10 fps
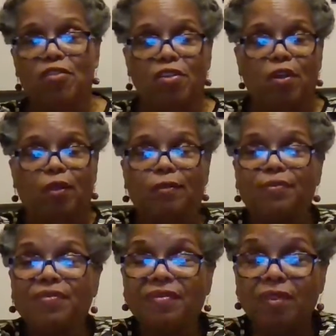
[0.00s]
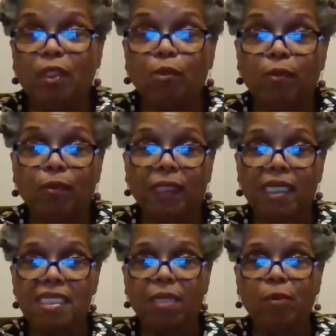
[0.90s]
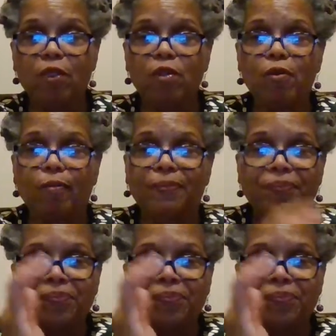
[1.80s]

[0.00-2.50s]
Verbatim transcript: you know, do what I say I'm gonna do.